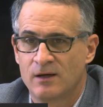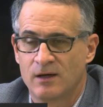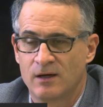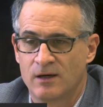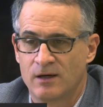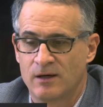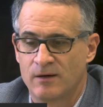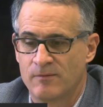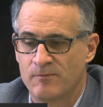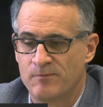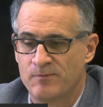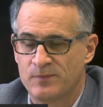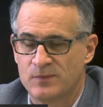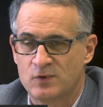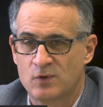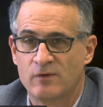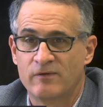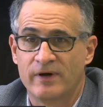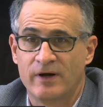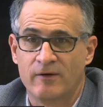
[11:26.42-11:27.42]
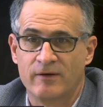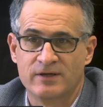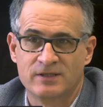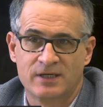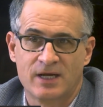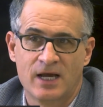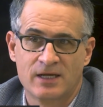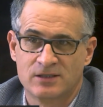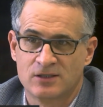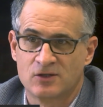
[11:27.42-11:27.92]
sort of areas of
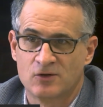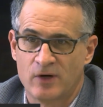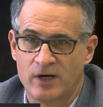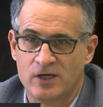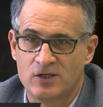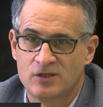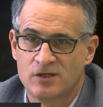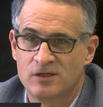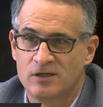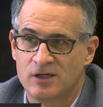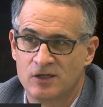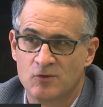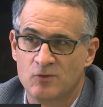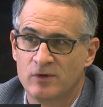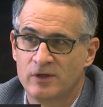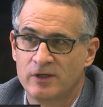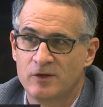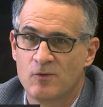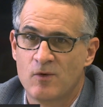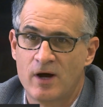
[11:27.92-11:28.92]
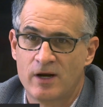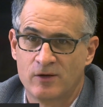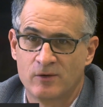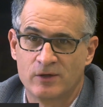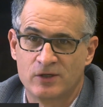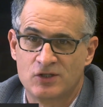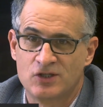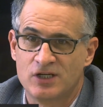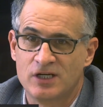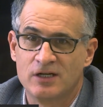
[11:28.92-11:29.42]
concentration, and you really want to
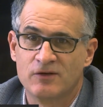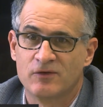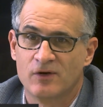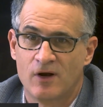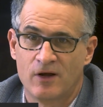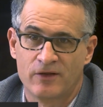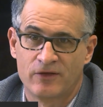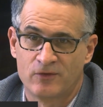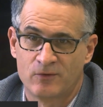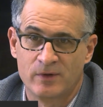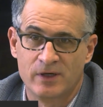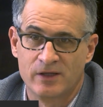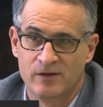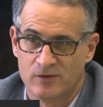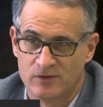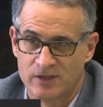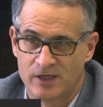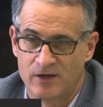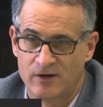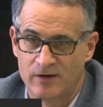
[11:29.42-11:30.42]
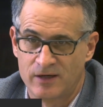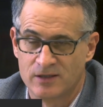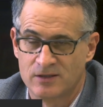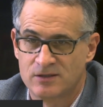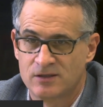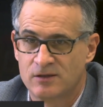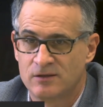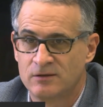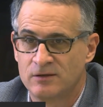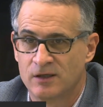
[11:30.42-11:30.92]
achieve in all three of those
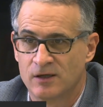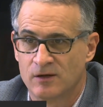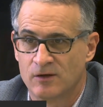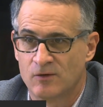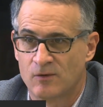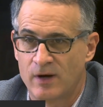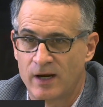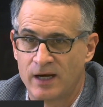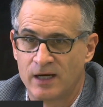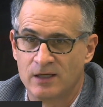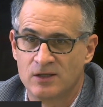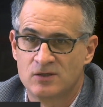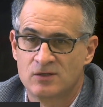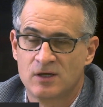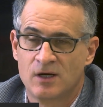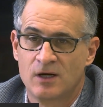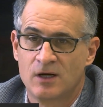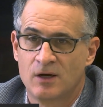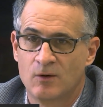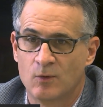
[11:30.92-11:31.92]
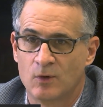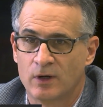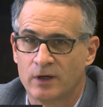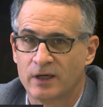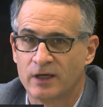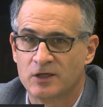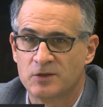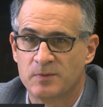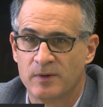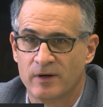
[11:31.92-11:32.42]
areas, you know, grades, work
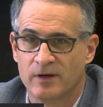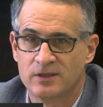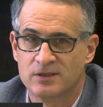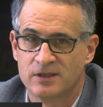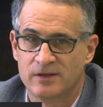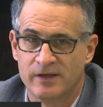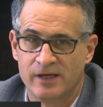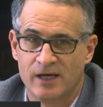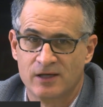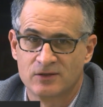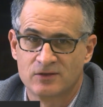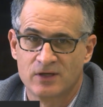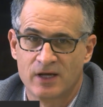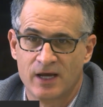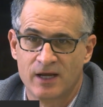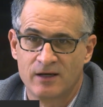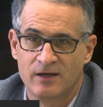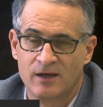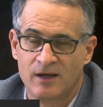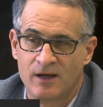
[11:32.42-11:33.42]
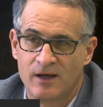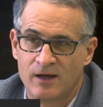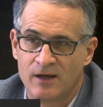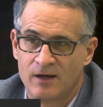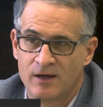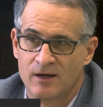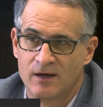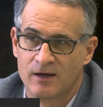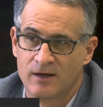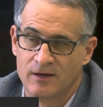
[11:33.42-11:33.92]
experience, and the LSAT,
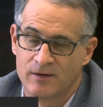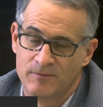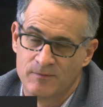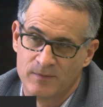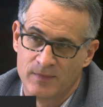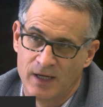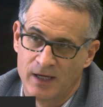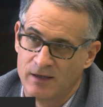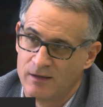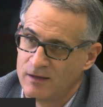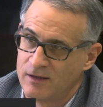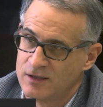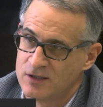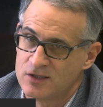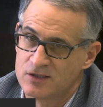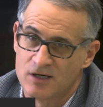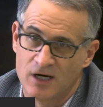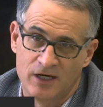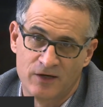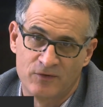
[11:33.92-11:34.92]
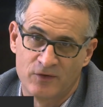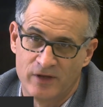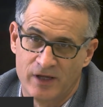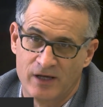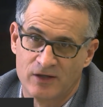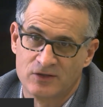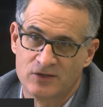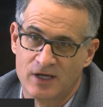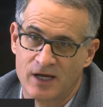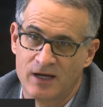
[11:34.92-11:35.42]
and study for the
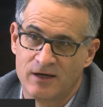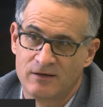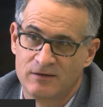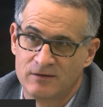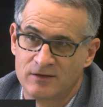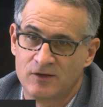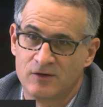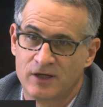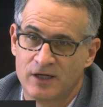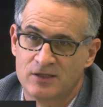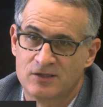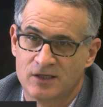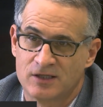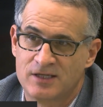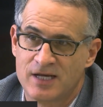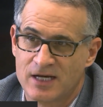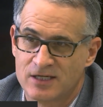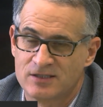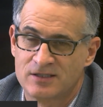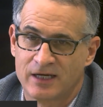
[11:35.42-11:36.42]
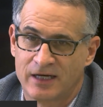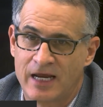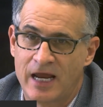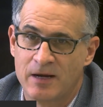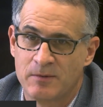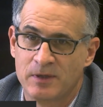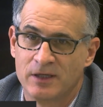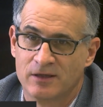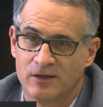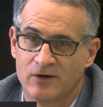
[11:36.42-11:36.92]
LSAT. It's a test that
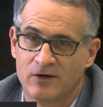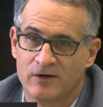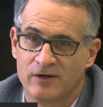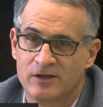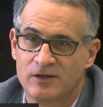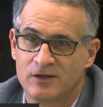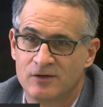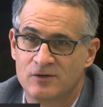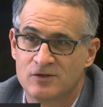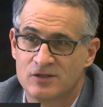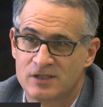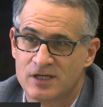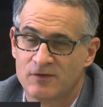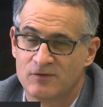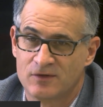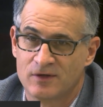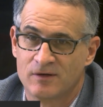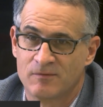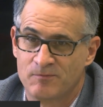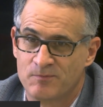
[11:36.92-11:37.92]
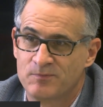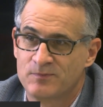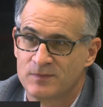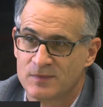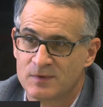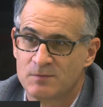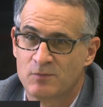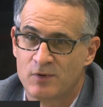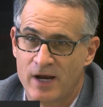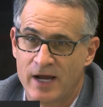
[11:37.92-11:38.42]
can be learned. You just have to
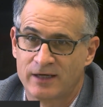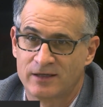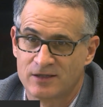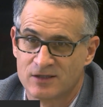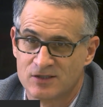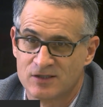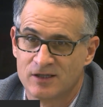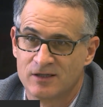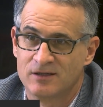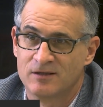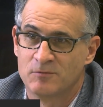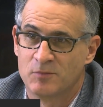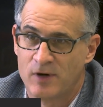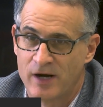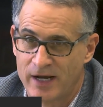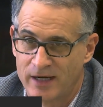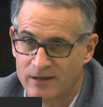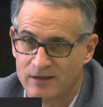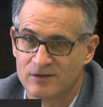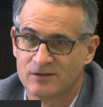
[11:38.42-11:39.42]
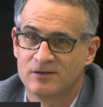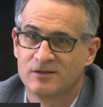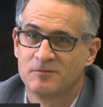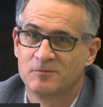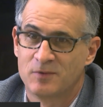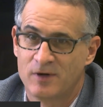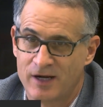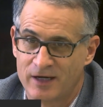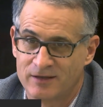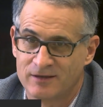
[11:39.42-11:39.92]
practice it and practice it and
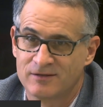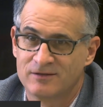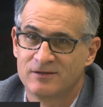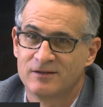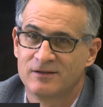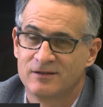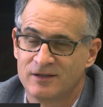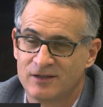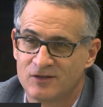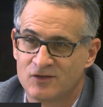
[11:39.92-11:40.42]
practice it.